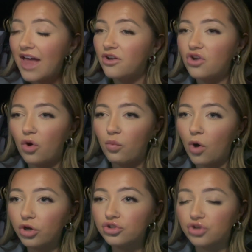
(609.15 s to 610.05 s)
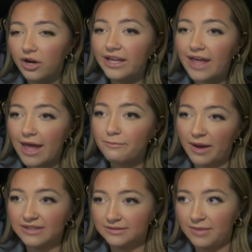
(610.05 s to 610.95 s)
Not one trolley came
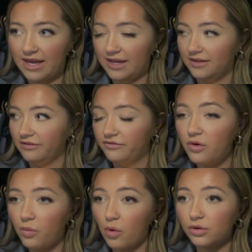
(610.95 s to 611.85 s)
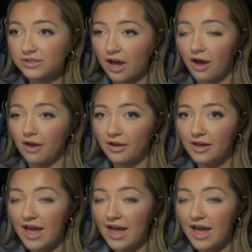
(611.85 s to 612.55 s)
past me for water.